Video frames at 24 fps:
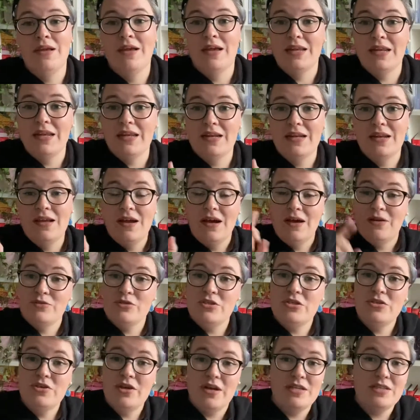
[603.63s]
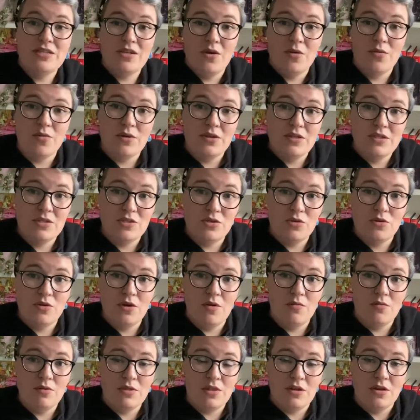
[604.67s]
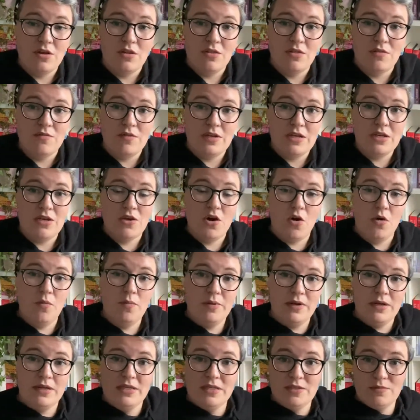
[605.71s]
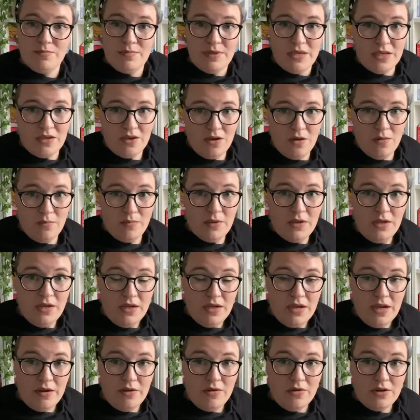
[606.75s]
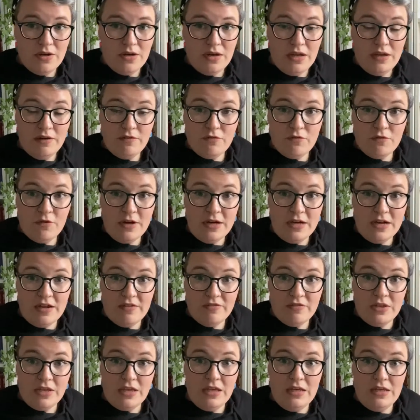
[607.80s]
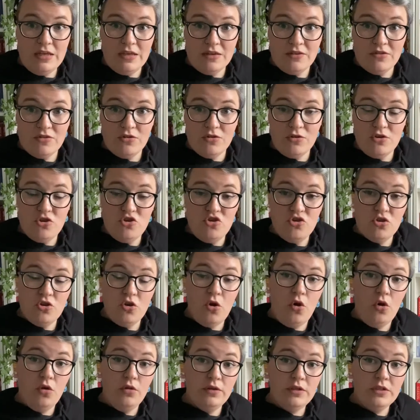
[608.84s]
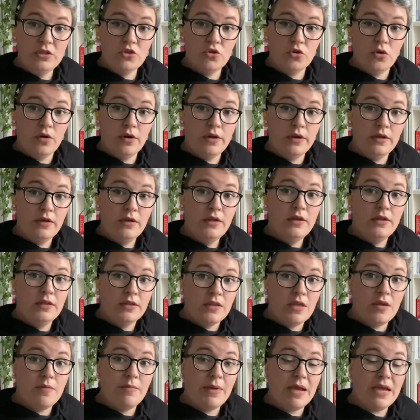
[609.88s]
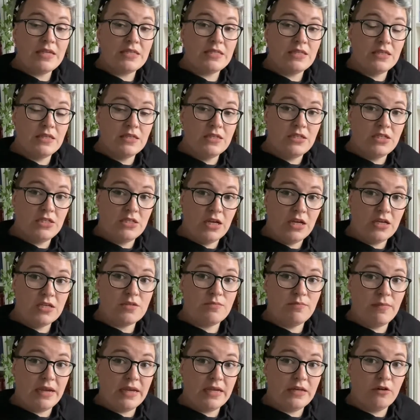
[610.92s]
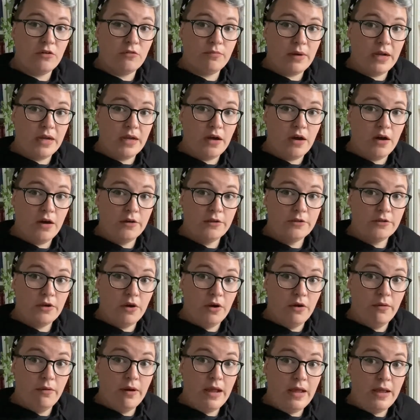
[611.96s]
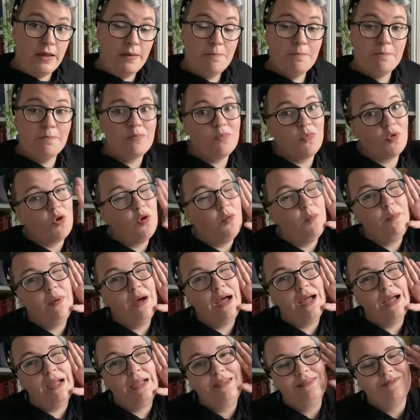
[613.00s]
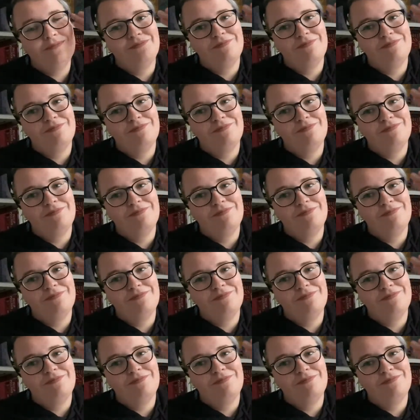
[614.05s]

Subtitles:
And then I will see you guys really soon with another video. Please pick up Harrow the Ninth right after Gideon so you can all enjoy the mess that she has made of my heart. All right, goodbye.